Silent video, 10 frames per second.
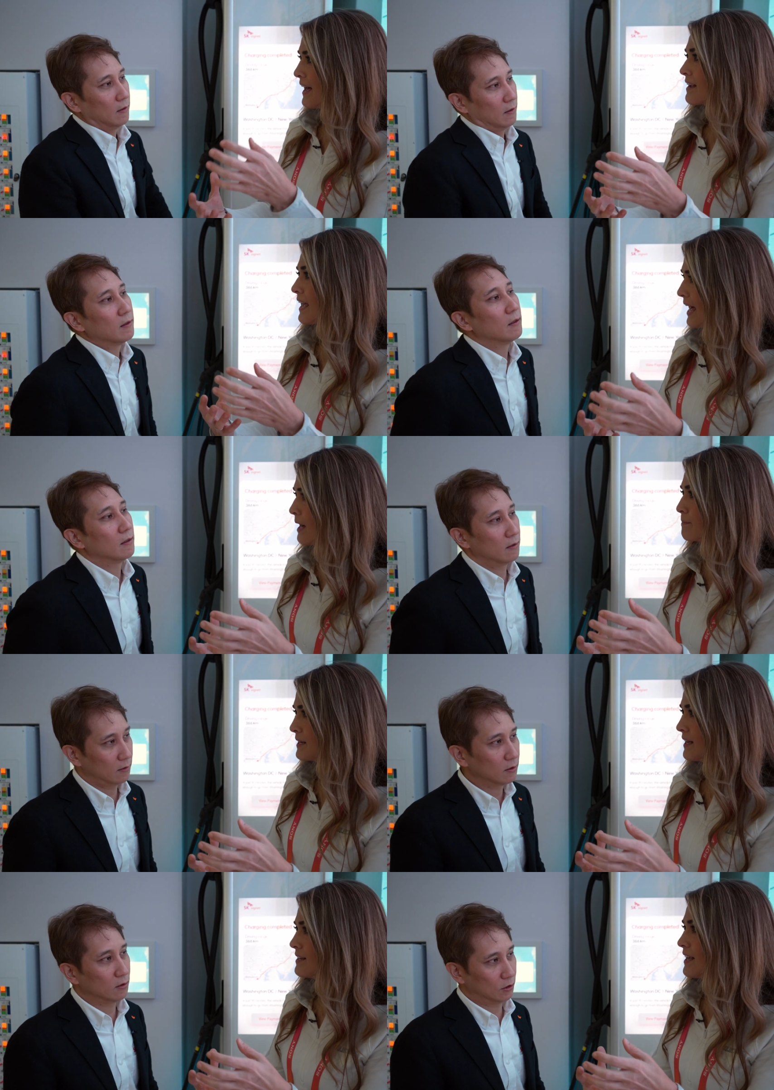Speaker 1: that
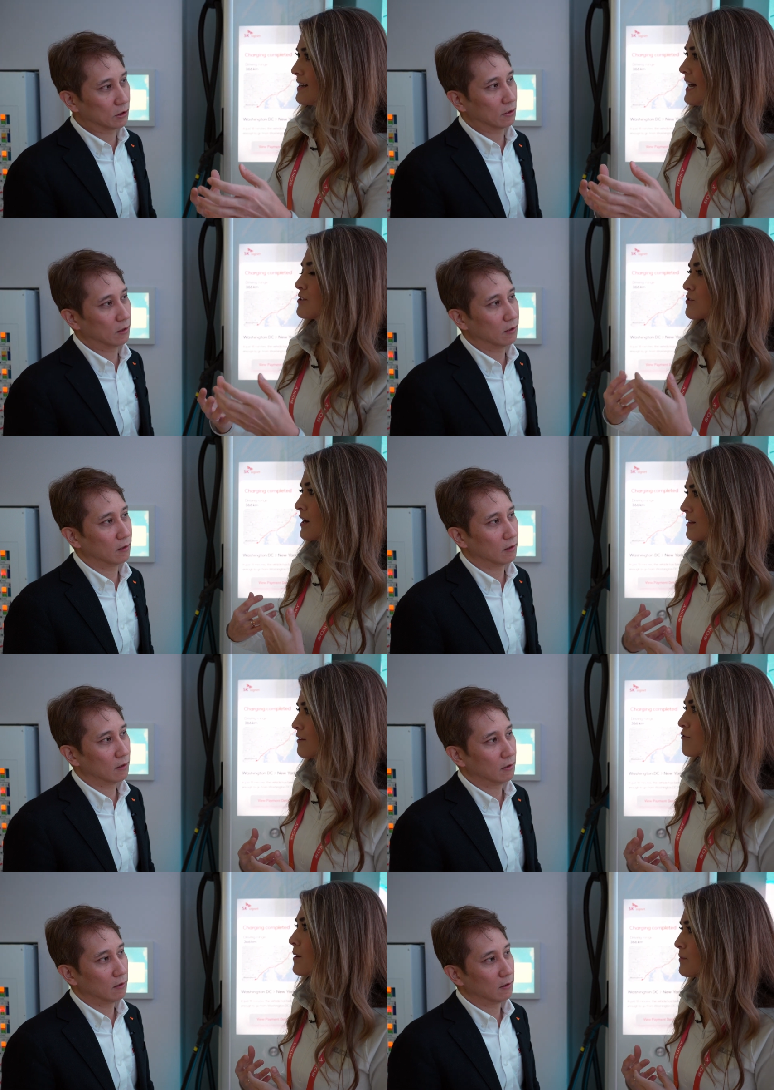cabinet and not directly
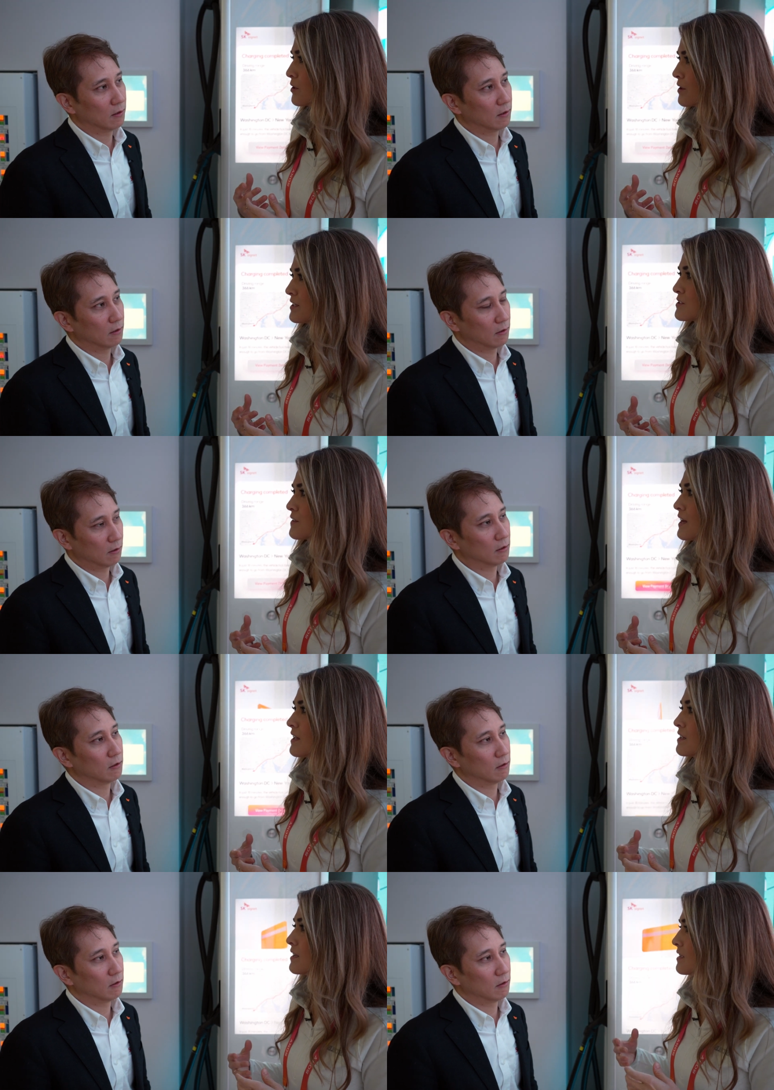from the grid, so that
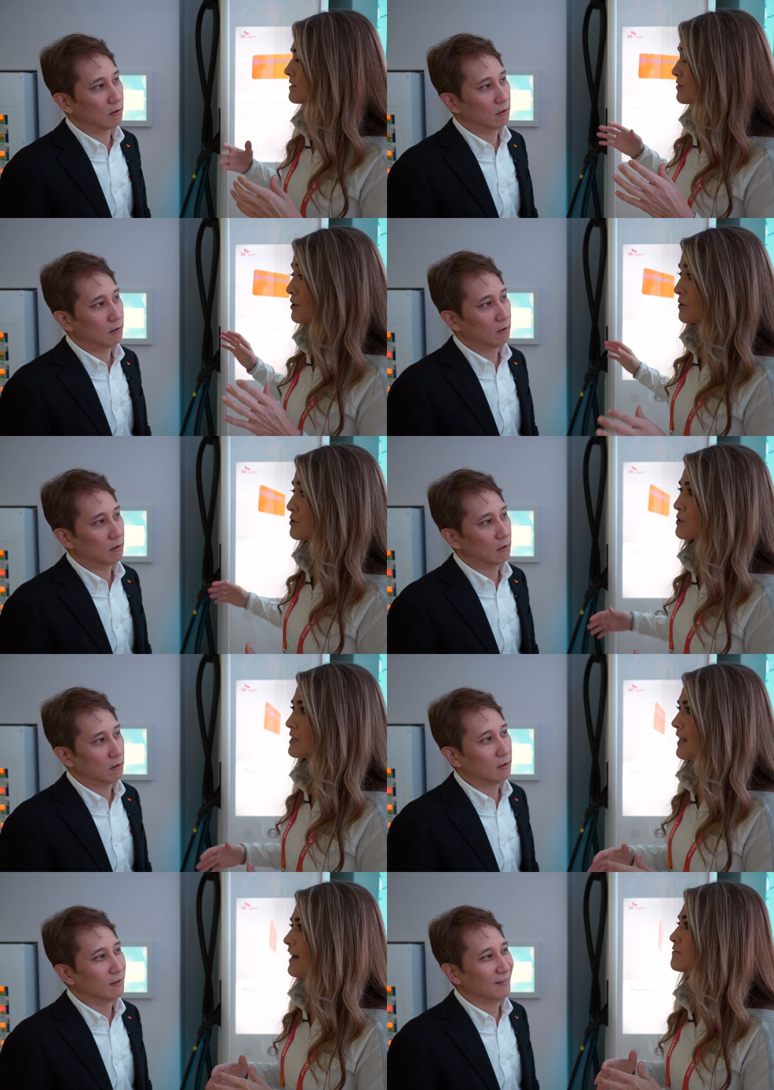you
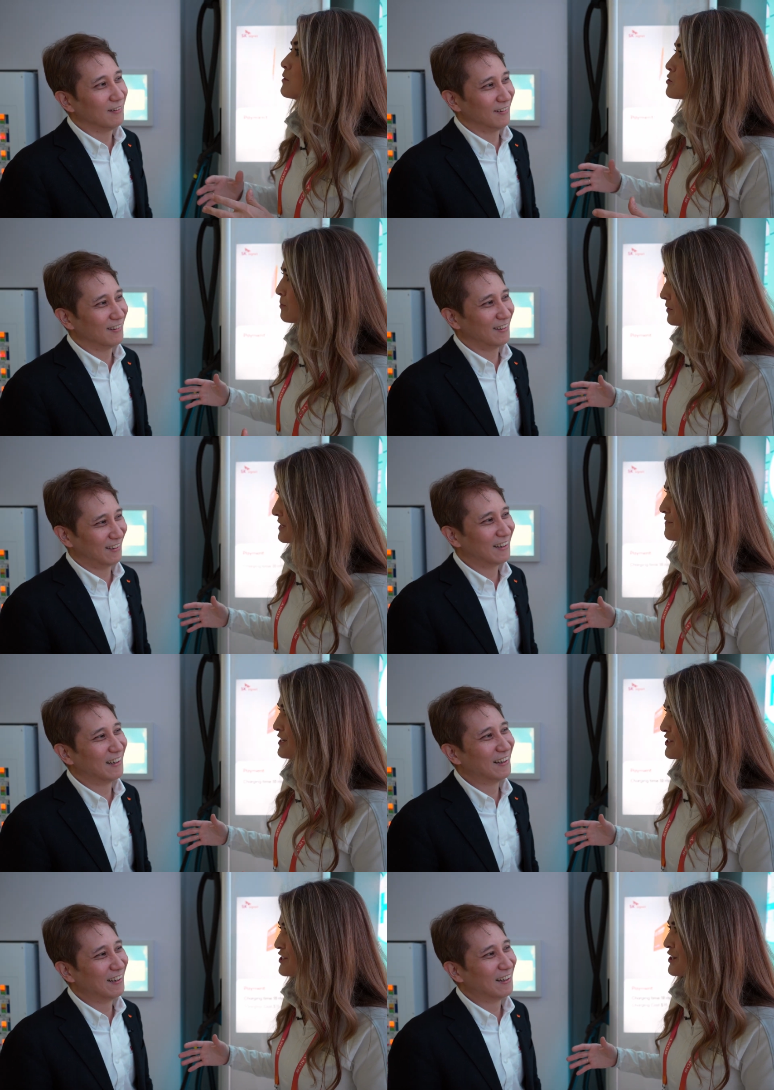can have multiple
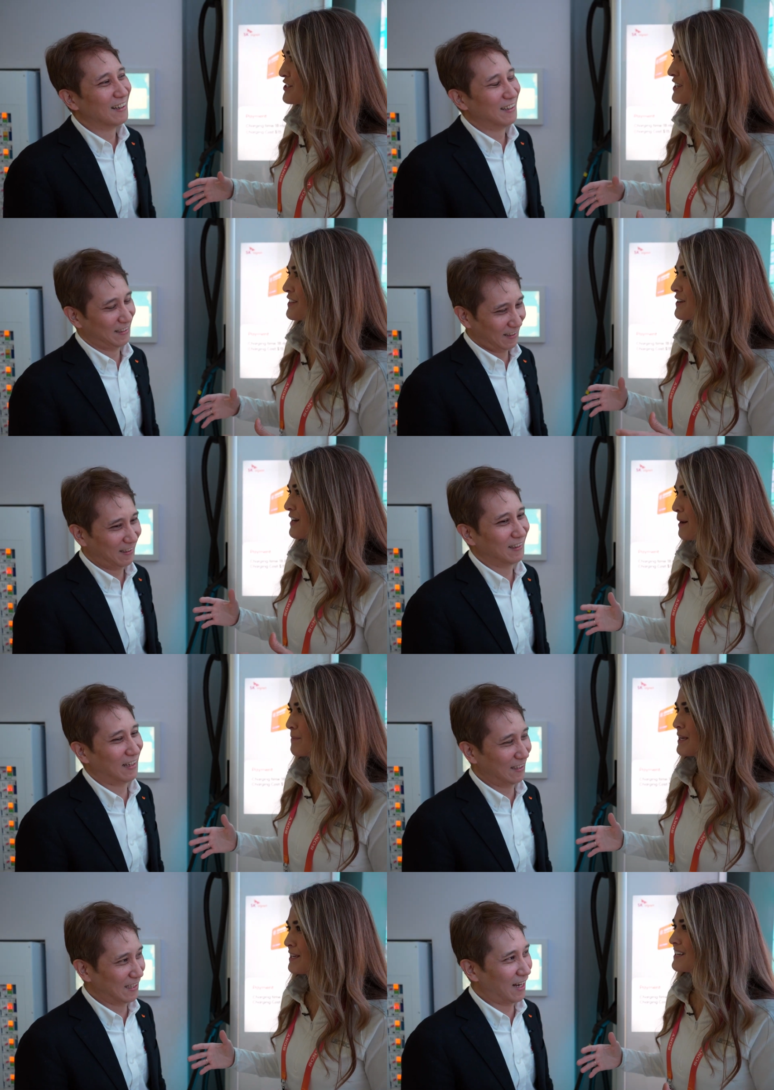EVs charging and there not
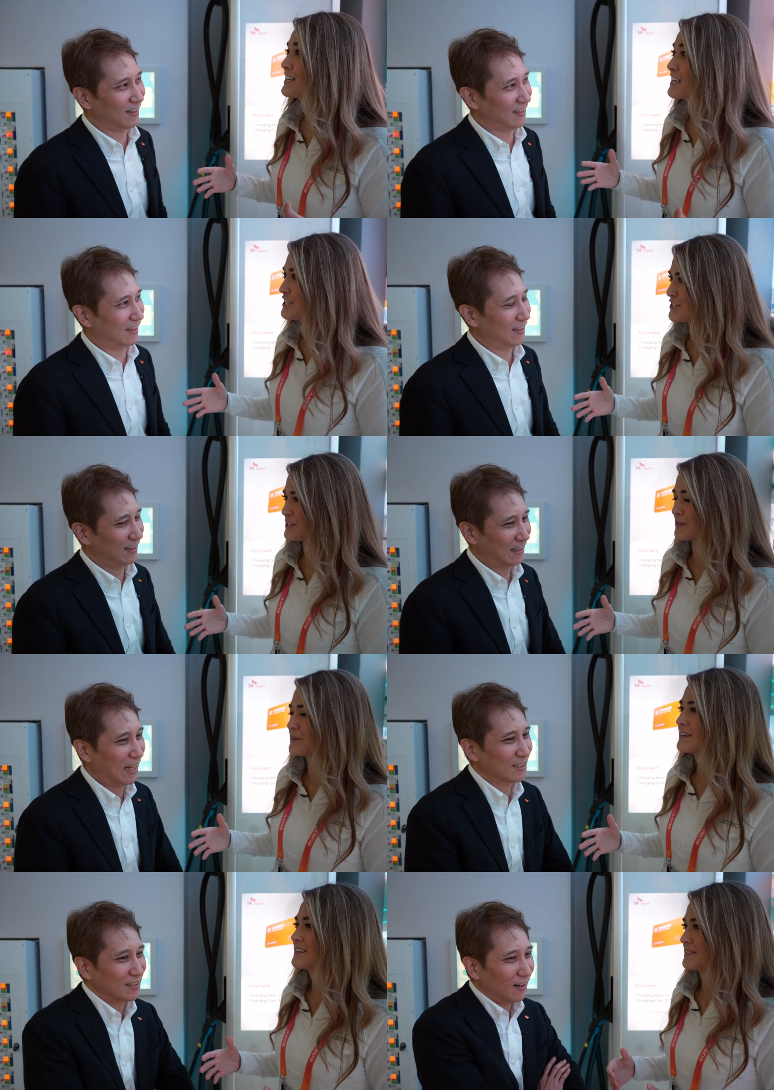
Speaker 2: be an issue.
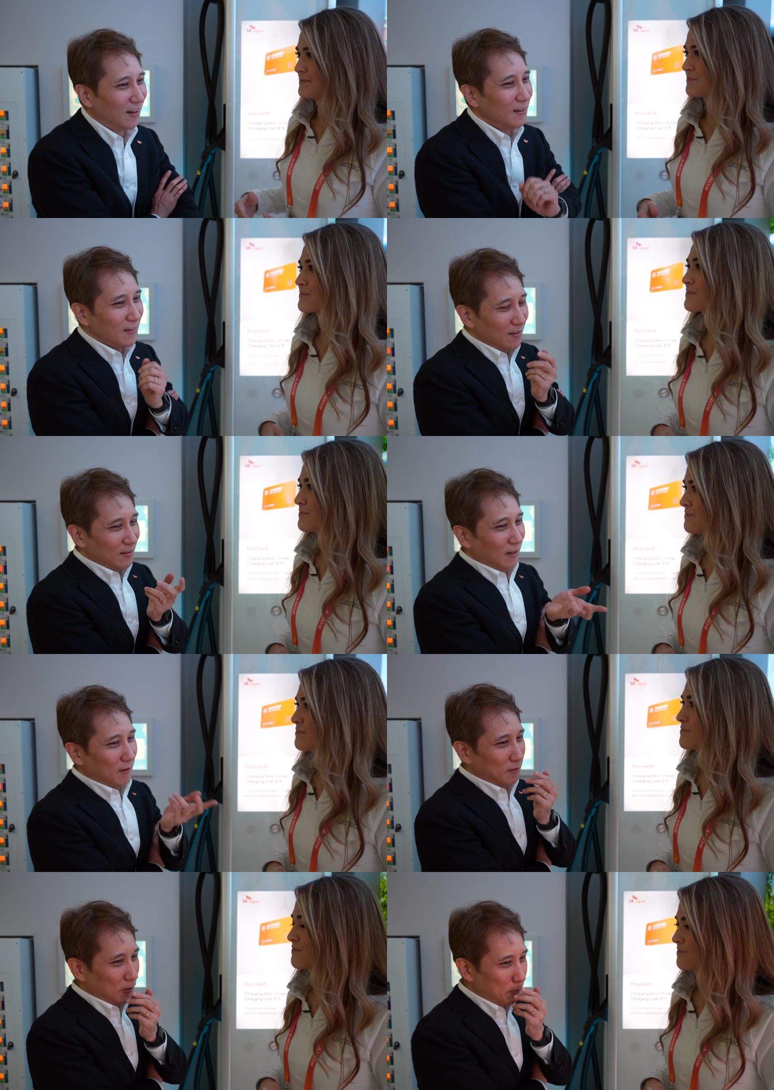Yes,
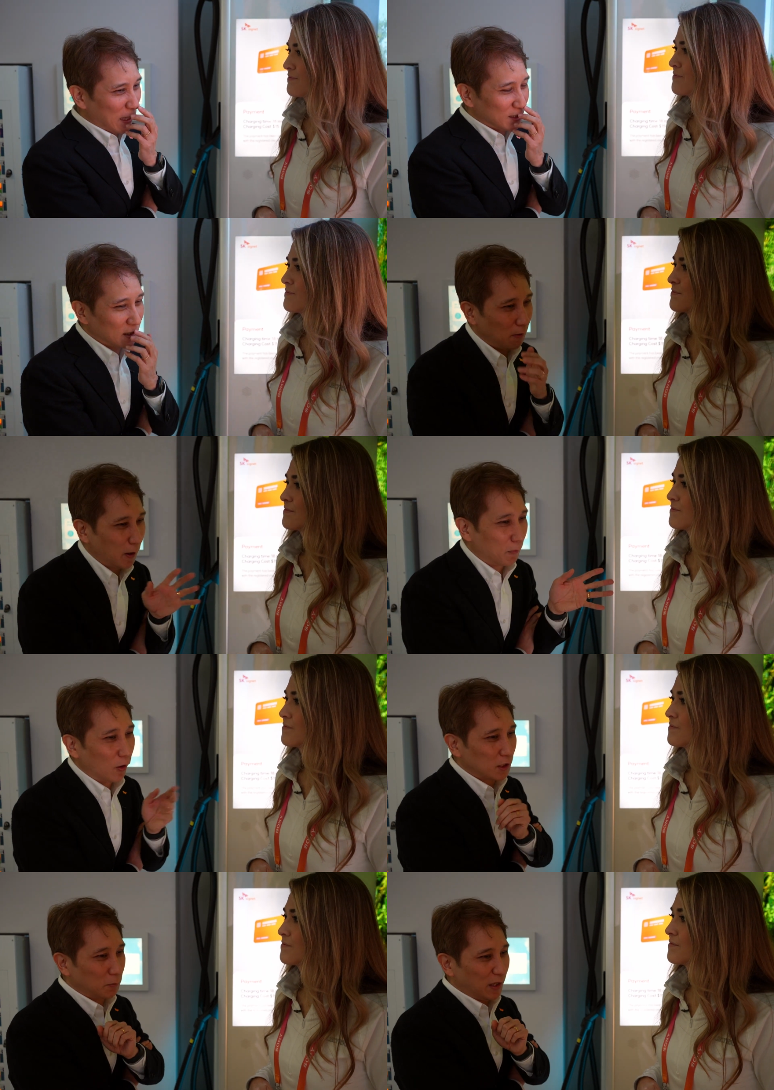you mentioned about
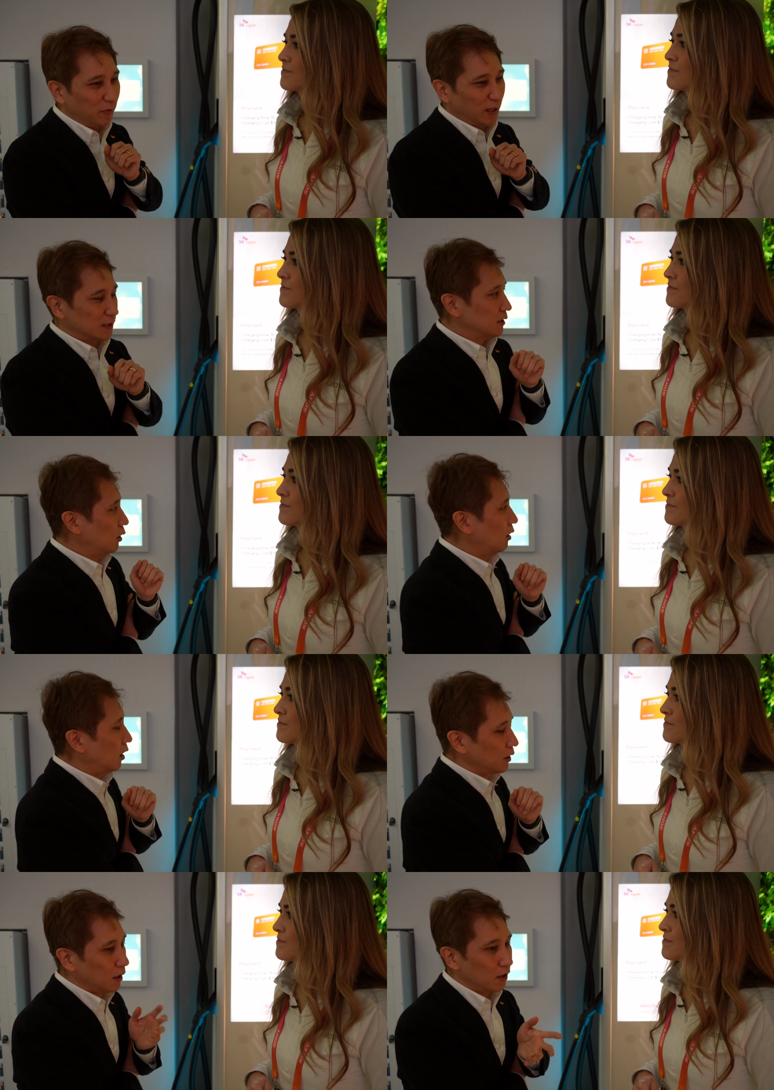multiple EVs. So
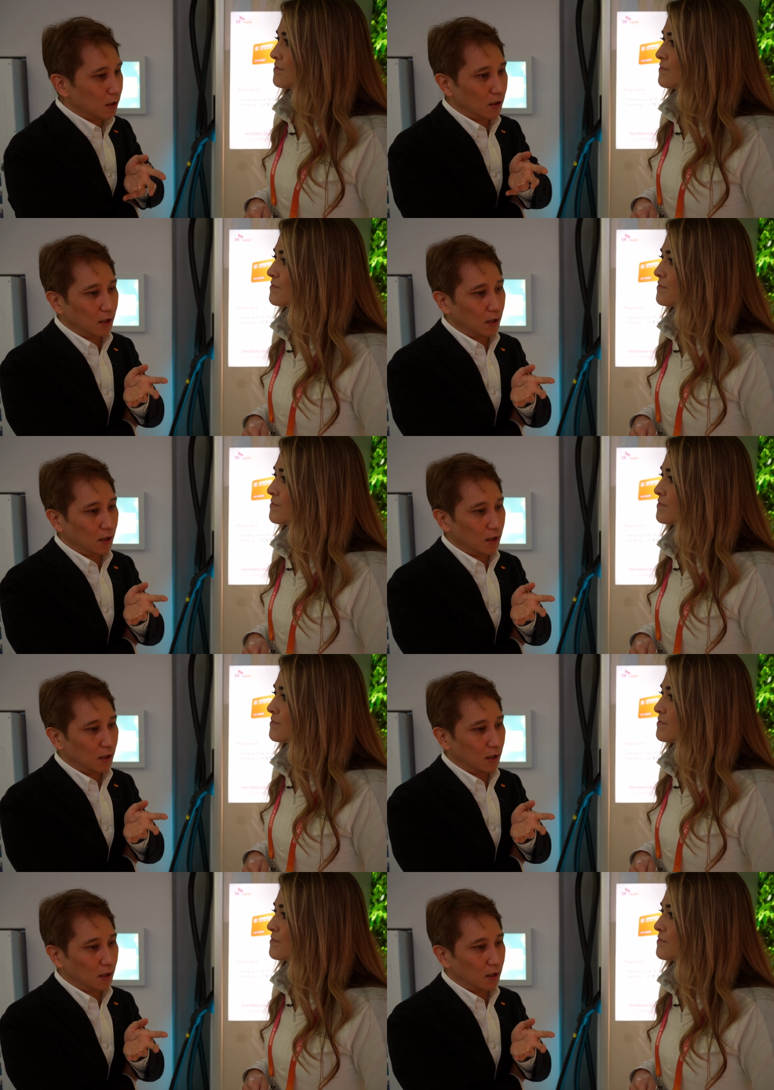another